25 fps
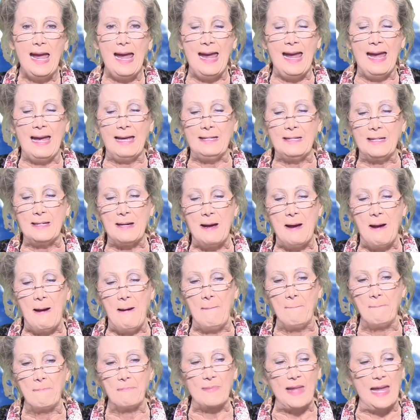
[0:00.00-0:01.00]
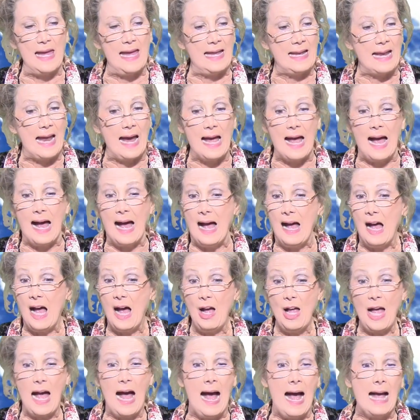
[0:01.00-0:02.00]
And
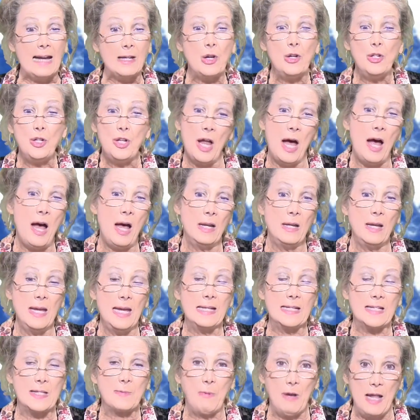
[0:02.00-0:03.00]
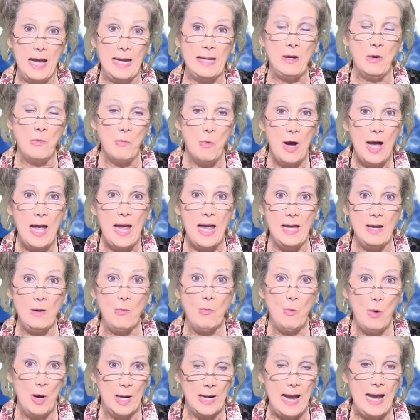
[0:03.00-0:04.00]
I could not explain away
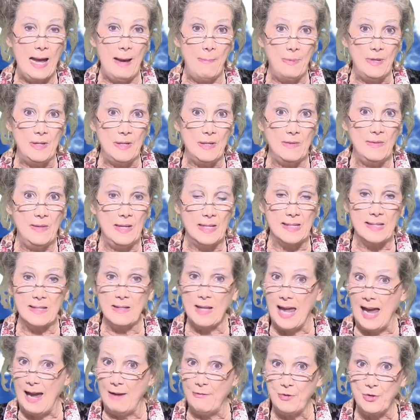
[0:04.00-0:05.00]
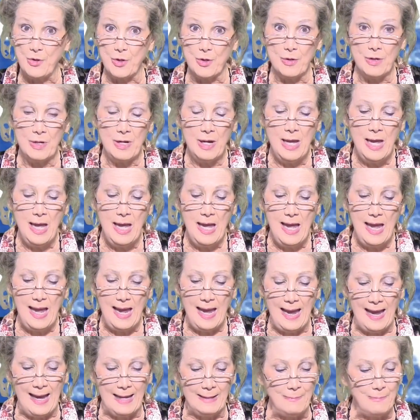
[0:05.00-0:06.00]
what happened, this laughter.
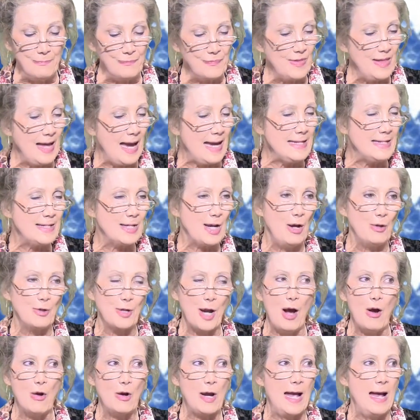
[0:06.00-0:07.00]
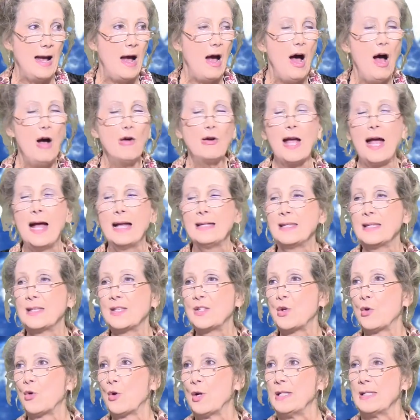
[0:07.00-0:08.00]
And they told all kinds of
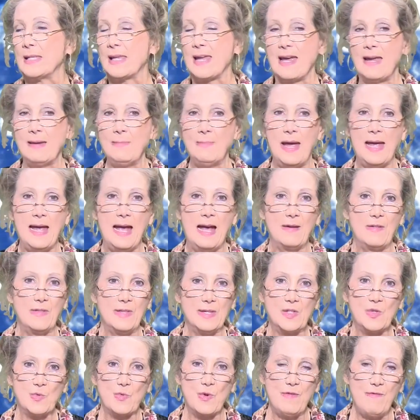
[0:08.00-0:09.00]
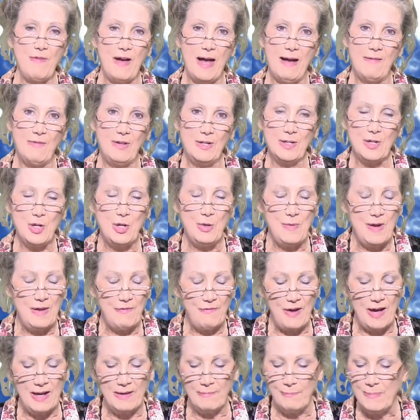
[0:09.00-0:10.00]
stories came out of this revival.
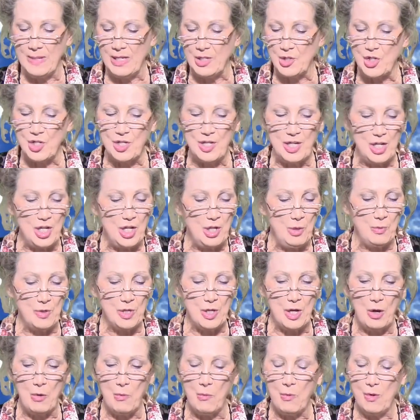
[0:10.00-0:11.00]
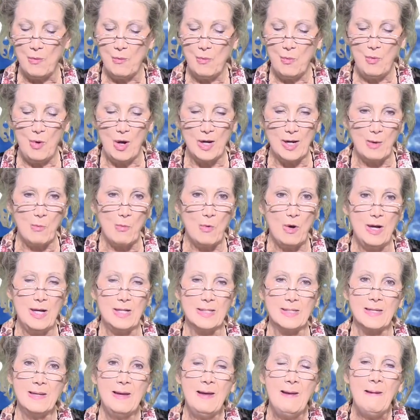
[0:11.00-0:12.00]
If I mentioned it, you would know what it
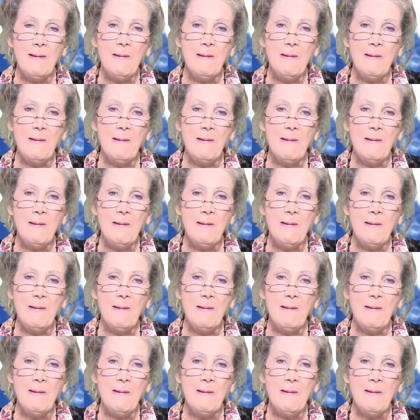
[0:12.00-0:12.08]
was.